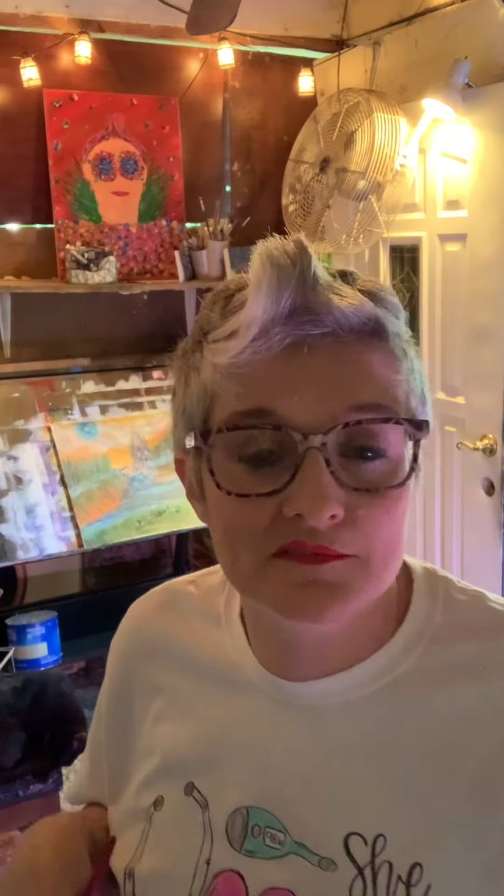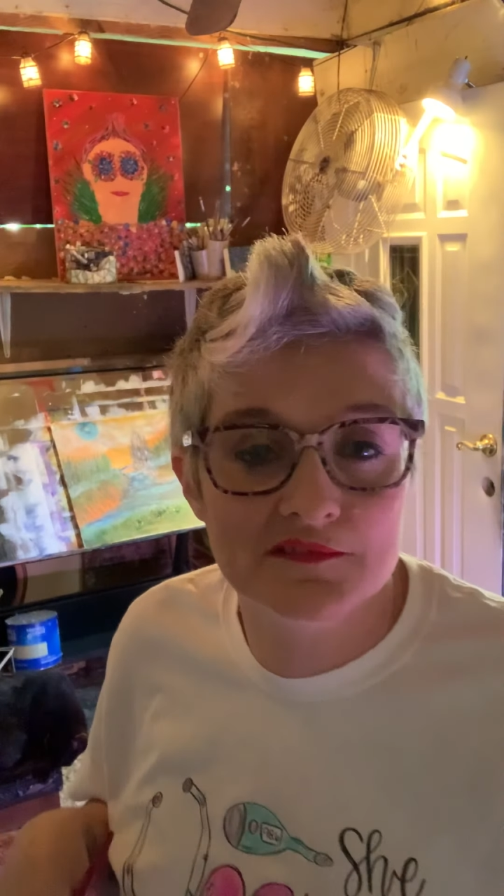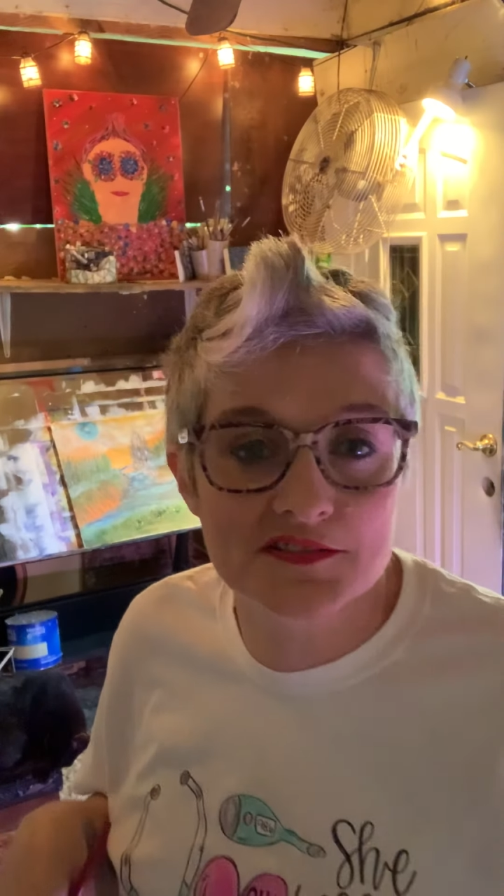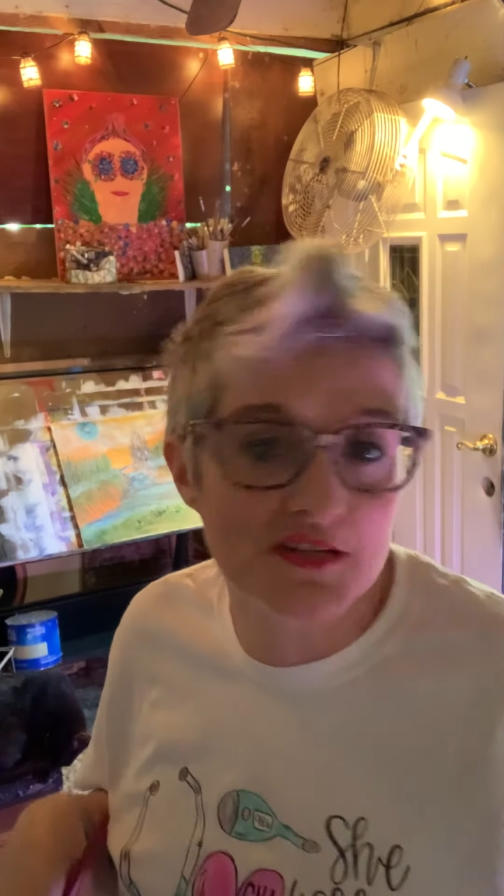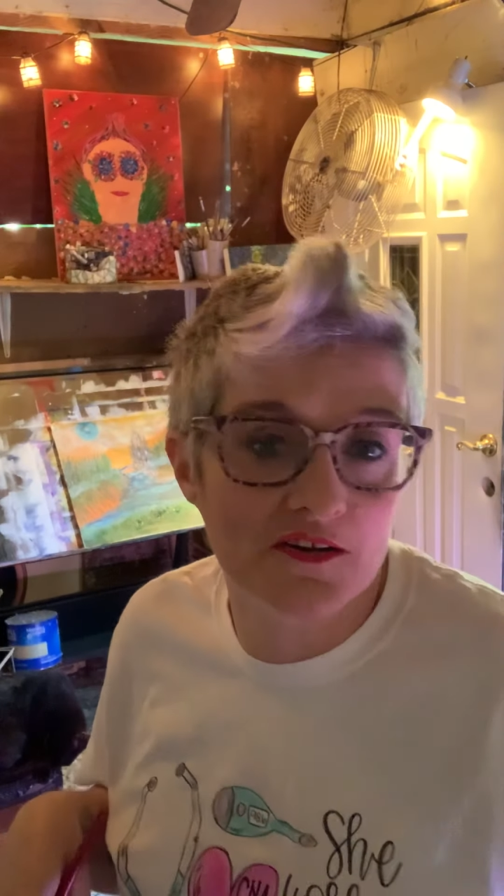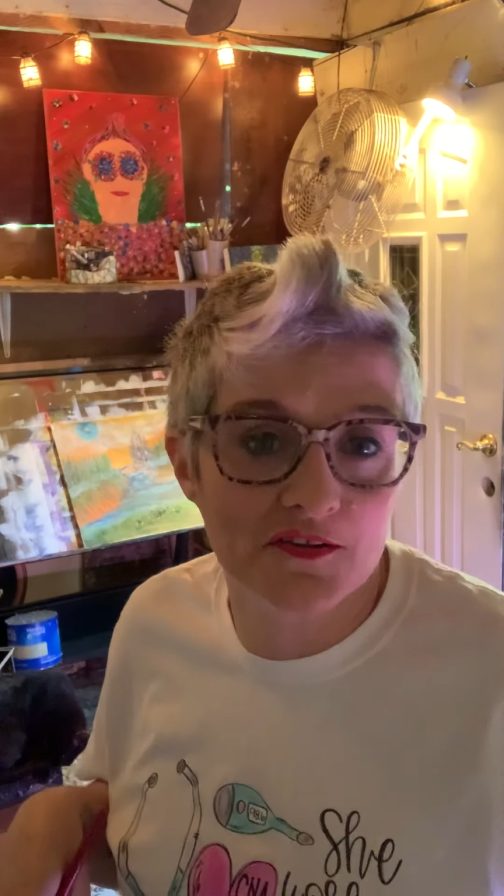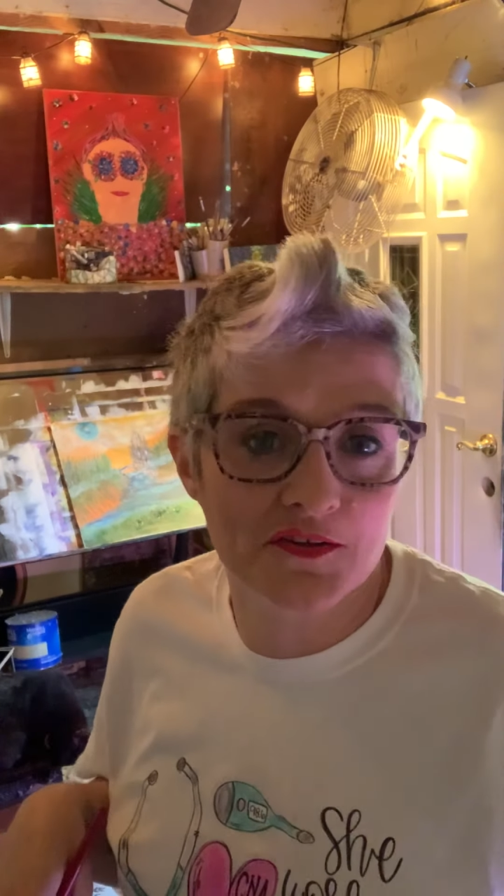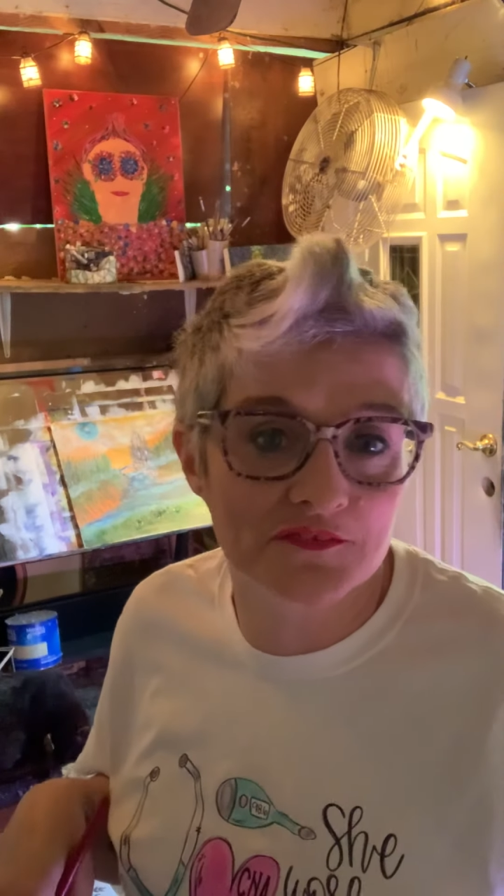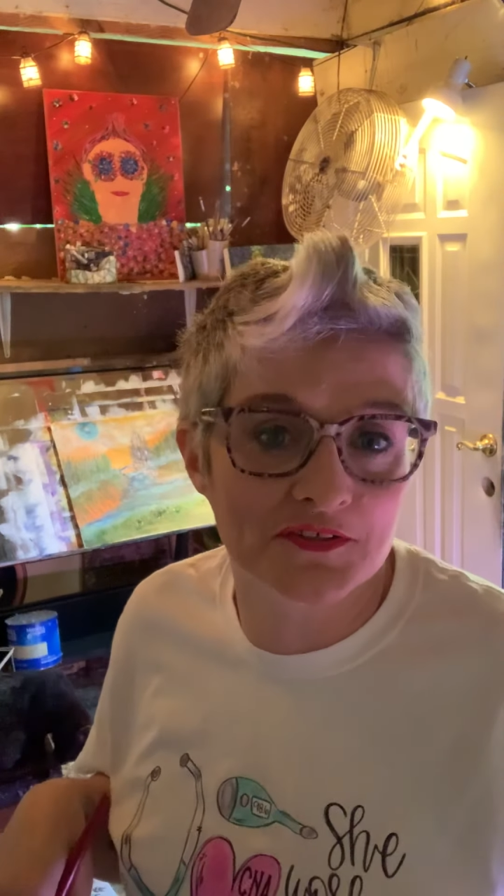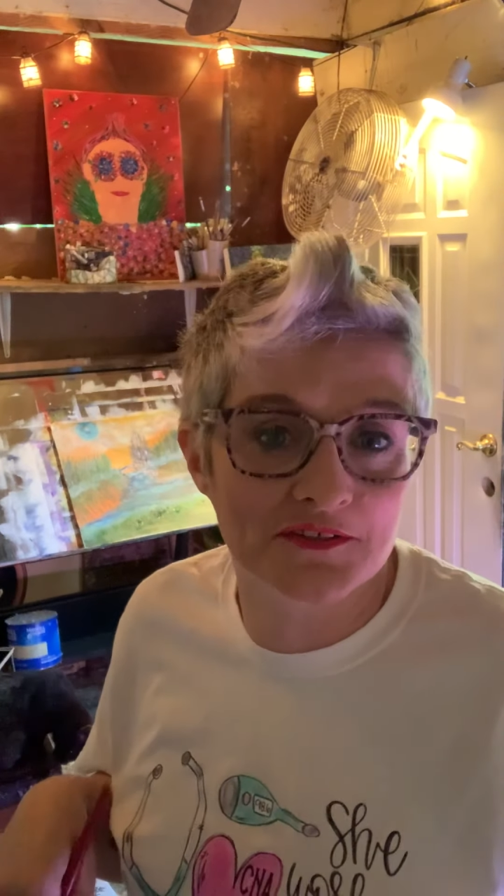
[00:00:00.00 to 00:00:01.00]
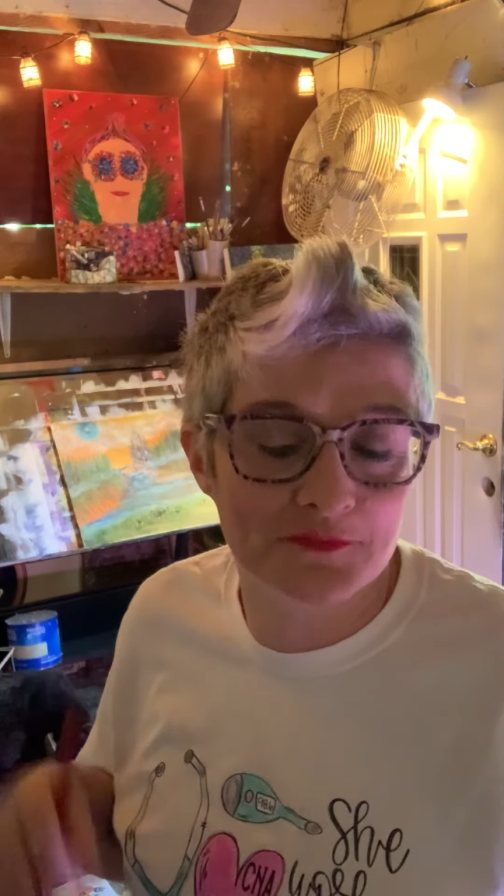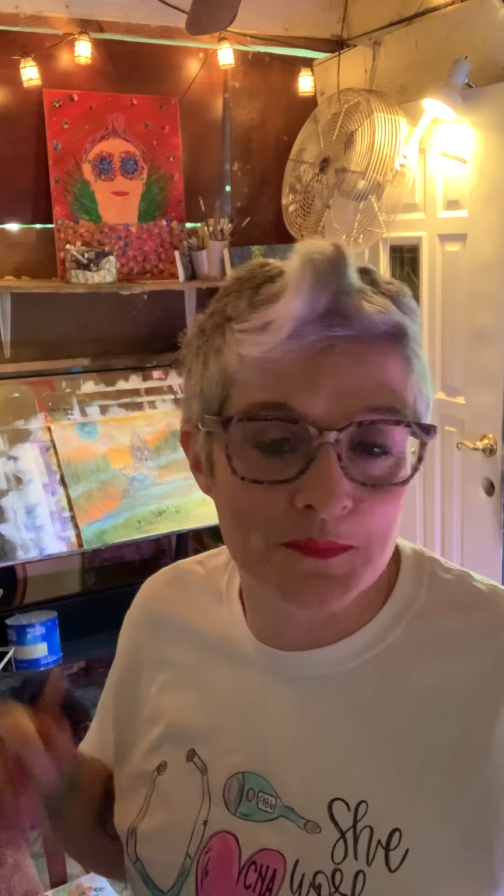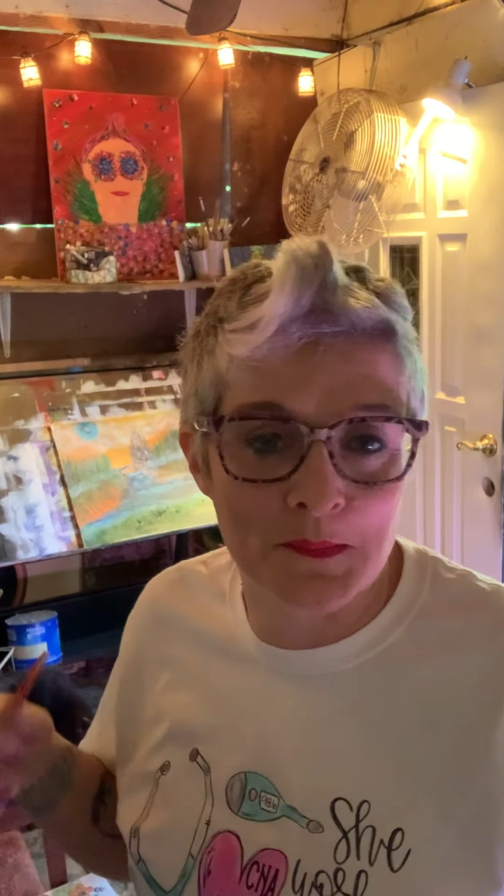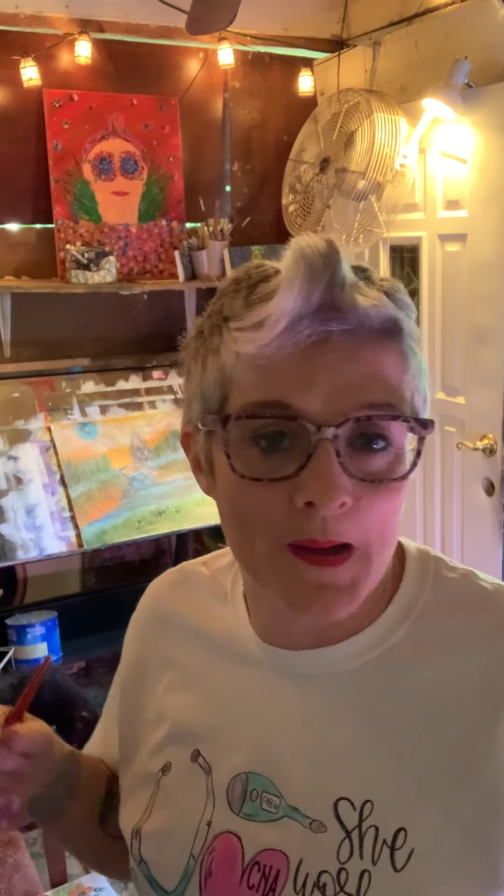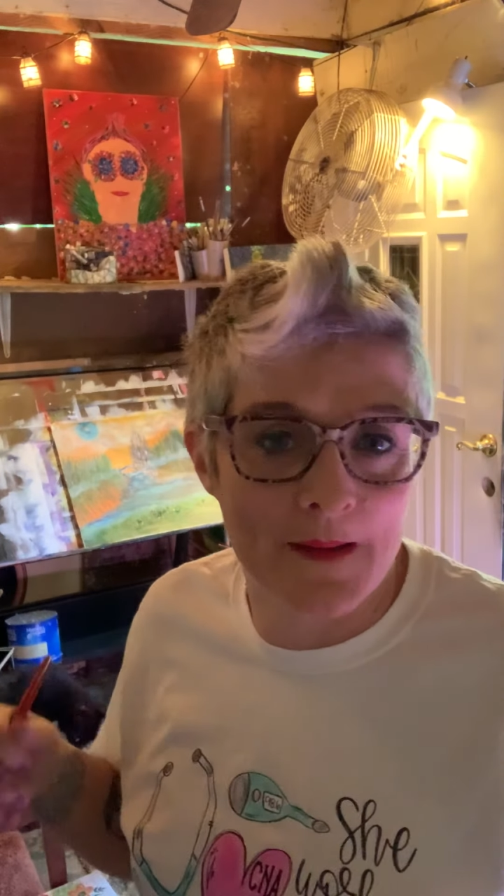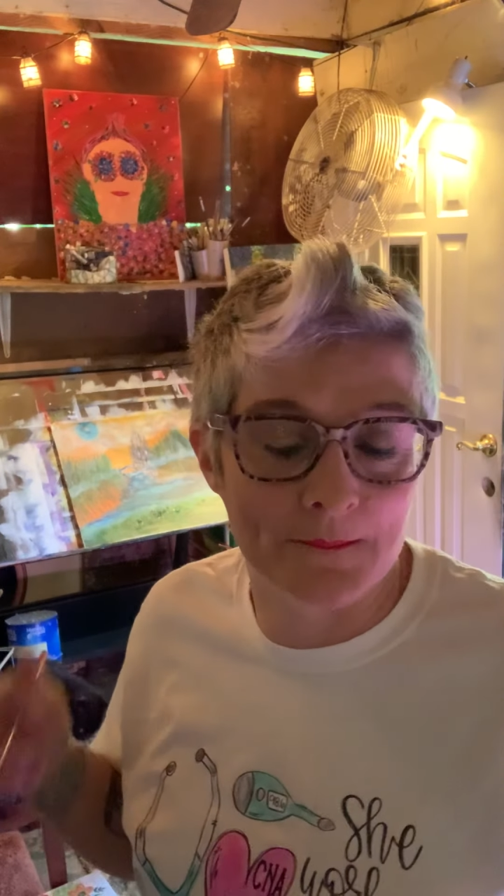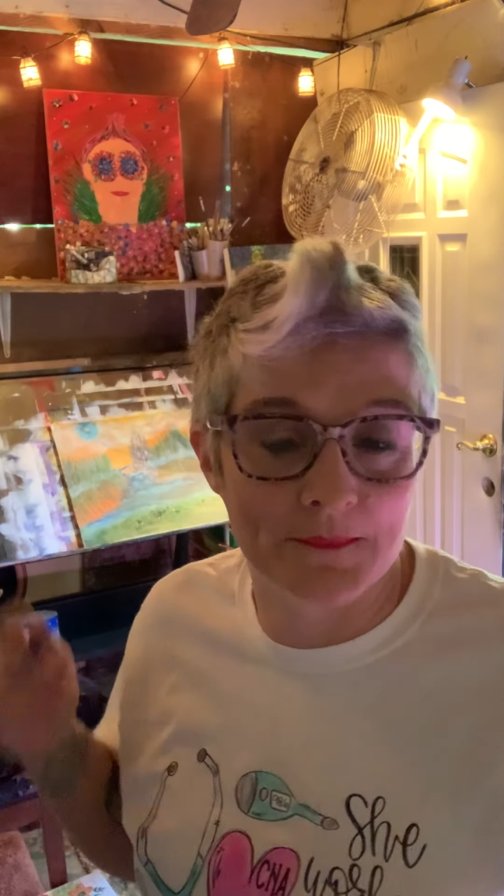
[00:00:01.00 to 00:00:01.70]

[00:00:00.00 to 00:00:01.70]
start all over from the bottom.